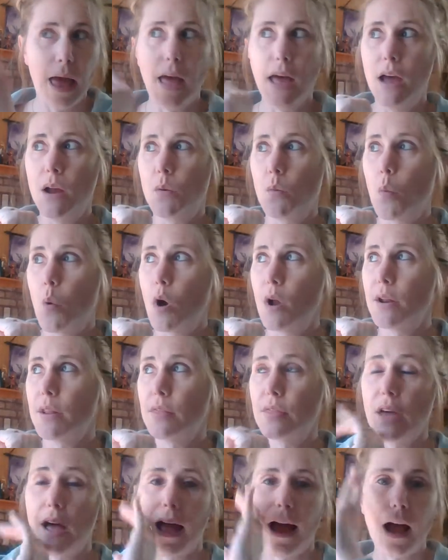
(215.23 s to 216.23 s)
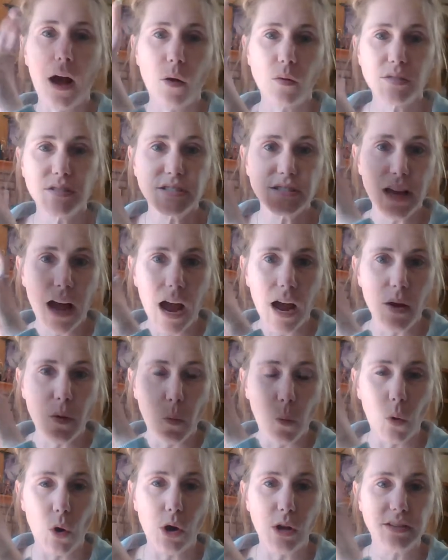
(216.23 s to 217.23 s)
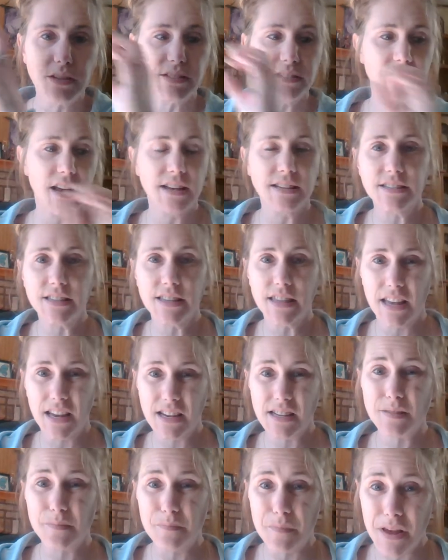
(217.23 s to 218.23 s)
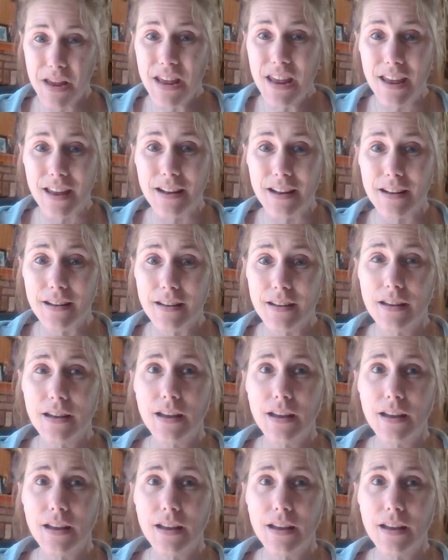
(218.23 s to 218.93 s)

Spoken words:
and what the outside world says things mean.